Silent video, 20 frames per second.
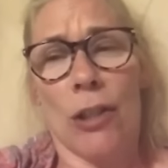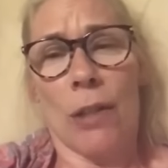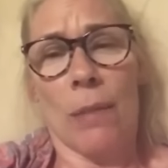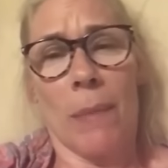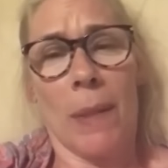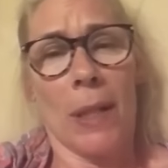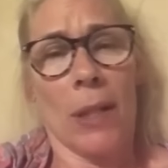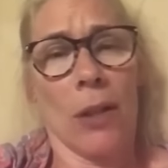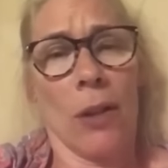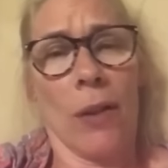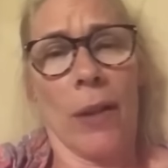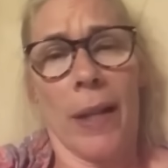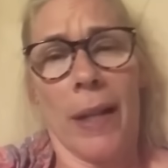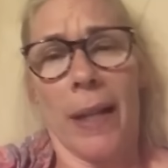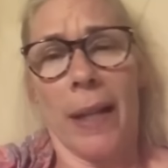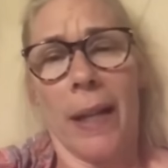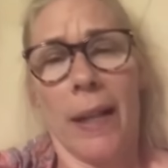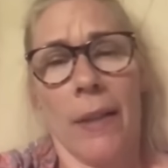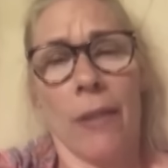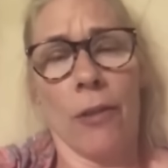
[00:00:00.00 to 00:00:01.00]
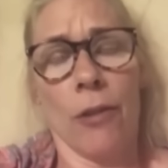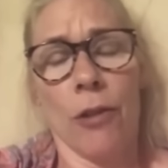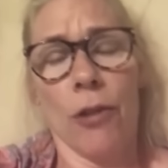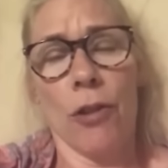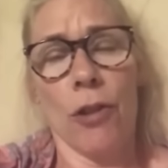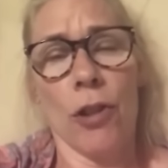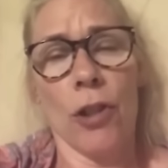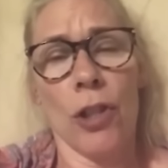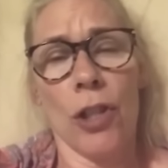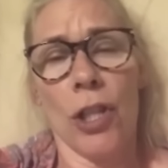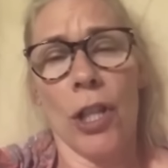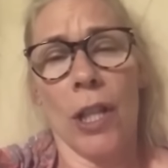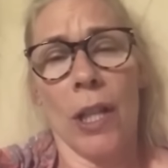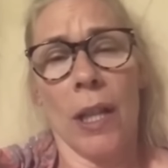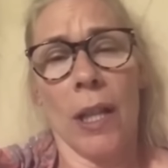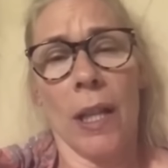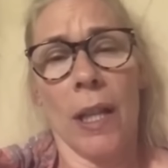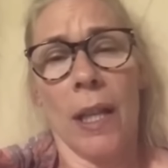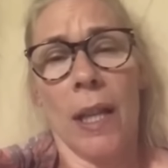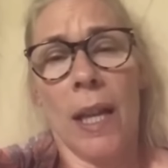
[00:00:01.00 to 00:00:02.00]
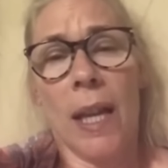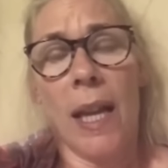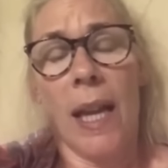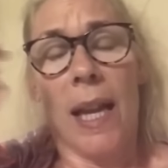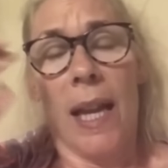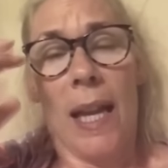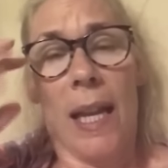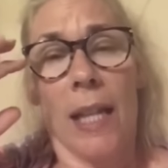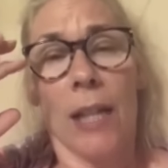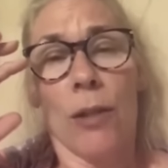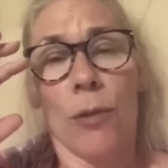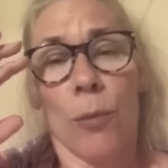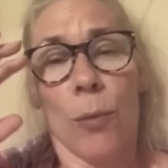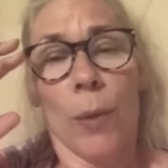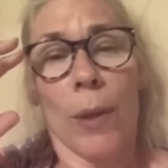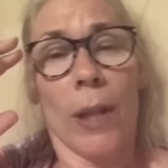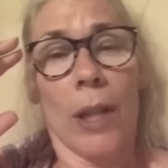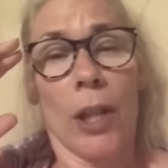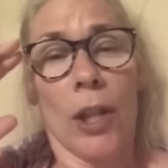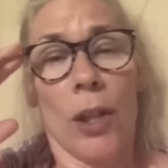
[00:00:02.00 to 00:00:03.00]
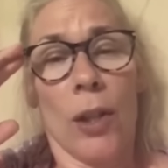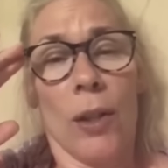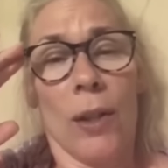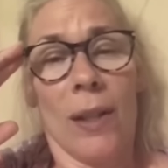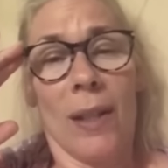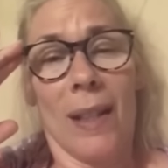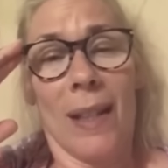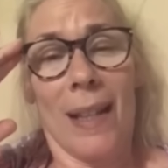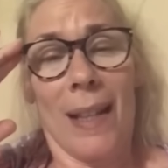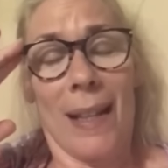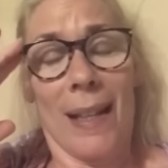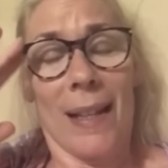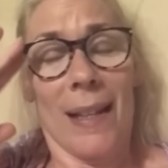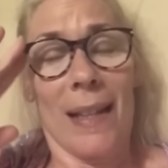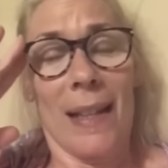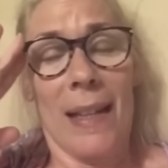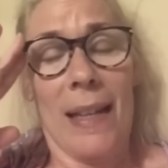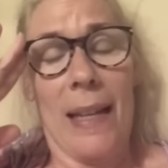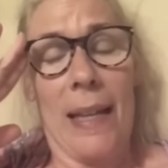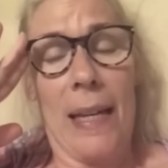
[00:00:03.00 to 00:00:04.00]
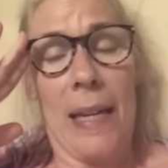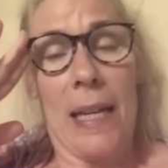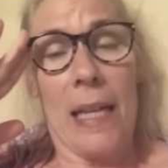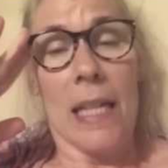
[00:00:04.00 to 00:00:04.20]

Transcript: just mix all that together and you just chill it, and it's really good. I